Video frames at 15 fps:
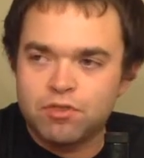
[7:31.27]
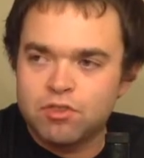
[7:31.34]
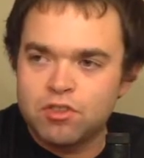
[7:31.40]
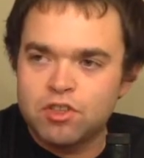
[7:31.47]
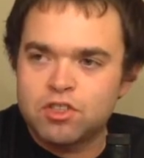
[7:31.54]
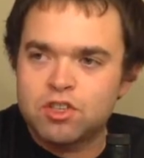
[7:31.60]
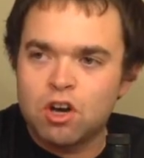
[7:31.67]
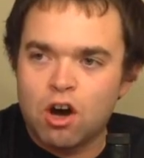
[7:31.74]

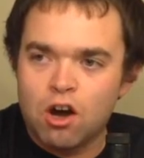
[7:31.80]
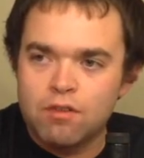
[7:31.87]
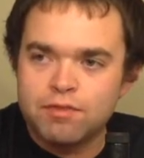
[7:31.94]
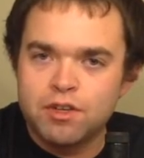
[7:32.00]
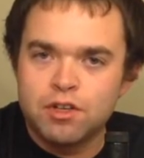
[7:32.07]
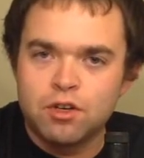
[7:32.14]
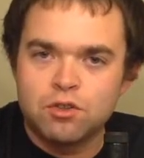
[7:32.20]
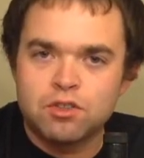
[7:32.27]
These coffee
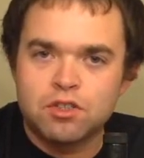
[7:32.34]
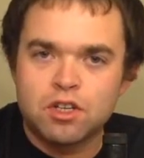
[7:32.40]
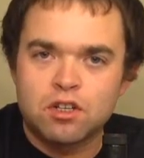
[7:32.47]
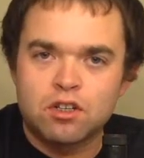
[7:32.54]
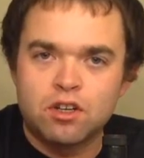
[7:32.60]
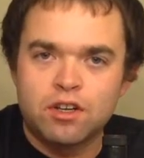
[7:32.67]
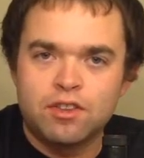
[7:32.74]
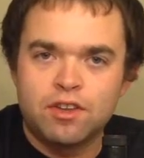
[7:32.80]
notes that
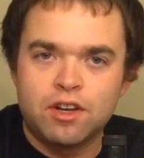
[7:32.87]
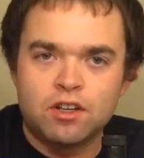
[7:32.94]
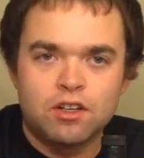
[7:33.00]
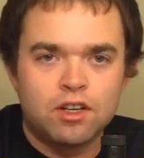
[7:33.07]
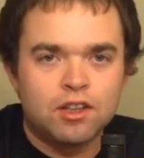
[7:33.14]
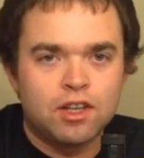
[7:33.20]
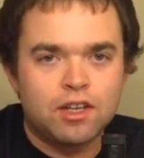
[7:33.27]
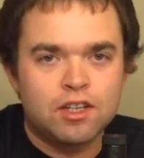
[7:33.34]
are in there,
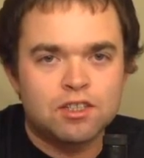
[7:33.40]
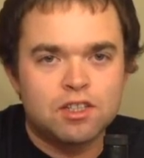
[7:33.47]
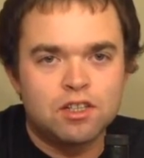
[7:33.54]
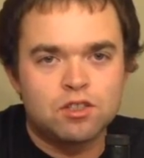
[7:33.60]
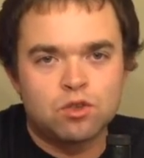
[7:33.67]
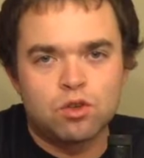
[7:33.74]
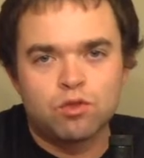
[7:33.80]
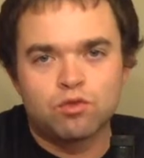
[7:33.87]
and like I said,
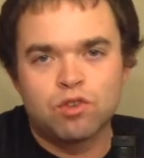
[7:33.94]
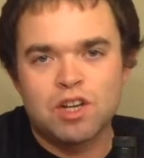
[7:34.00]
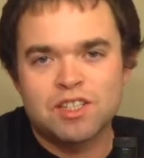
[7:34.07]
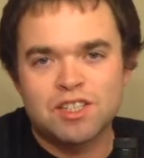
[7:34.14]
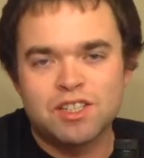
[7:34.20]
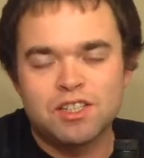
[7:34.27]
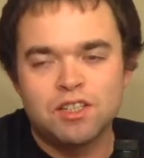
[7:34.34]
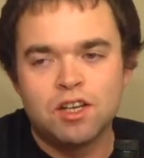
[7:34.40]
sort of
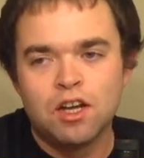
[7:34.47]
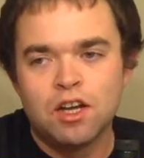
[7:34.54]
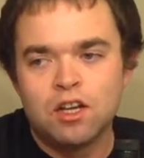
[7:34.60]
resiny,